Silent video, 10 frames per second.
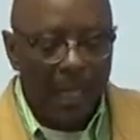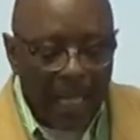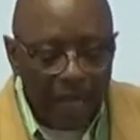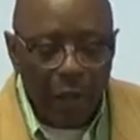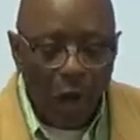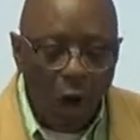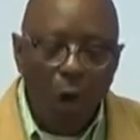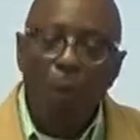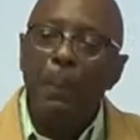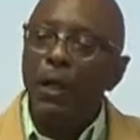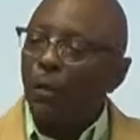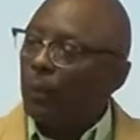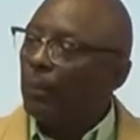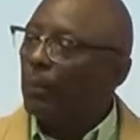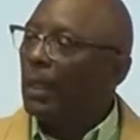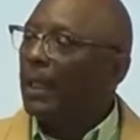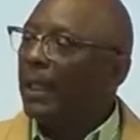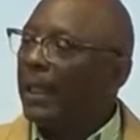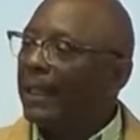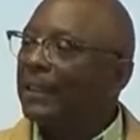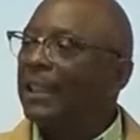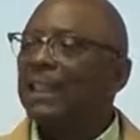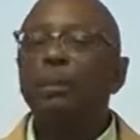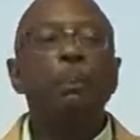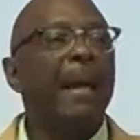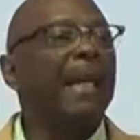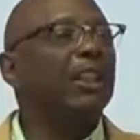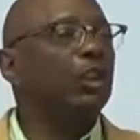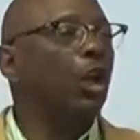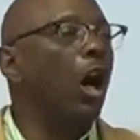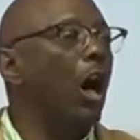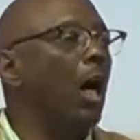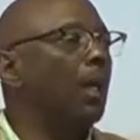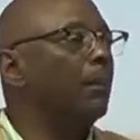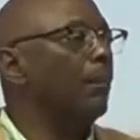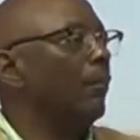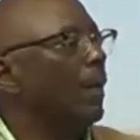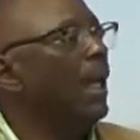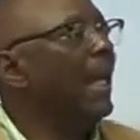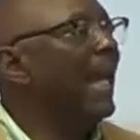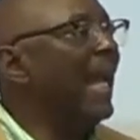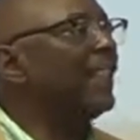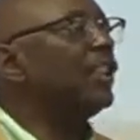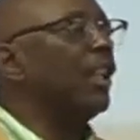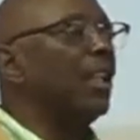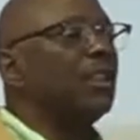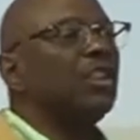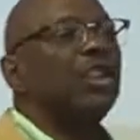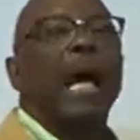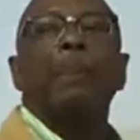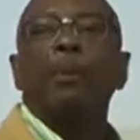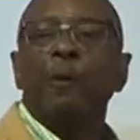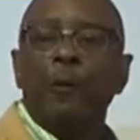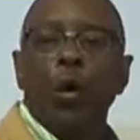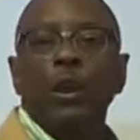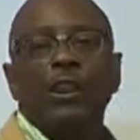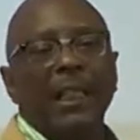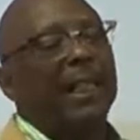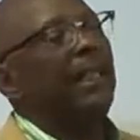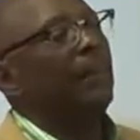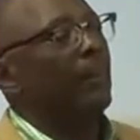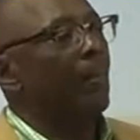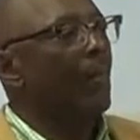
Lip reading: And the whole book is just based on Exodus chapter 14.